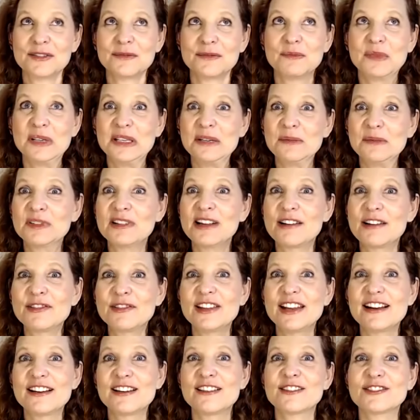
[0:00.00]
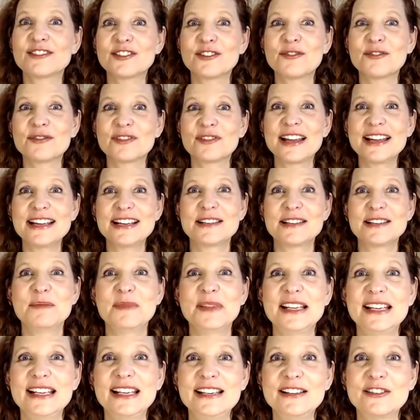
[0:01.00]
people out there don't like
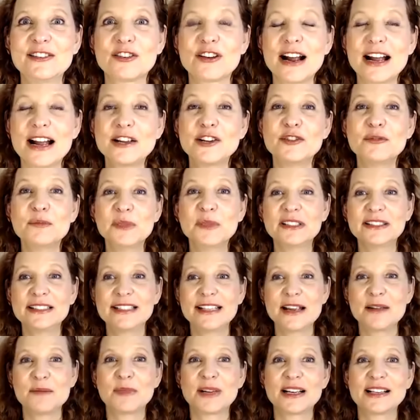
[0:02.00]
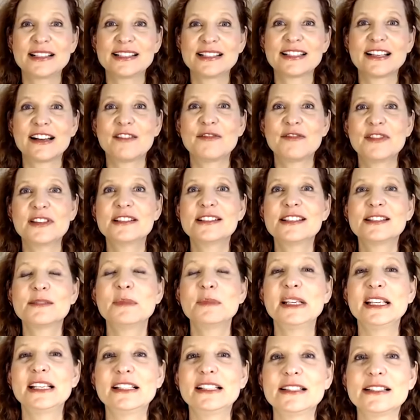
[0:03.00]
me, or I humiliate myself, this
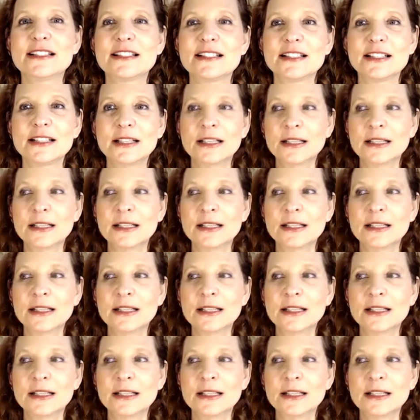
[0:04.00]
means